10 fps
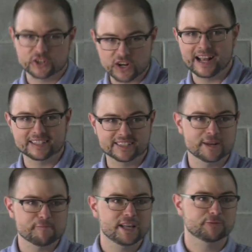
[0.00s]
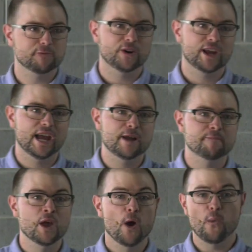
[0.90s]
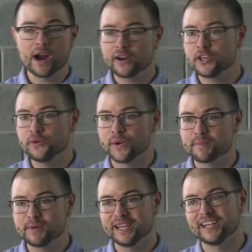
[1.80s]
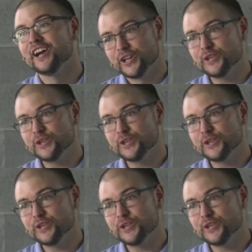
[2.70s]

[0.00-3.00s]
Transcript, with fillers: strikes in a baseball game, where do you want to be?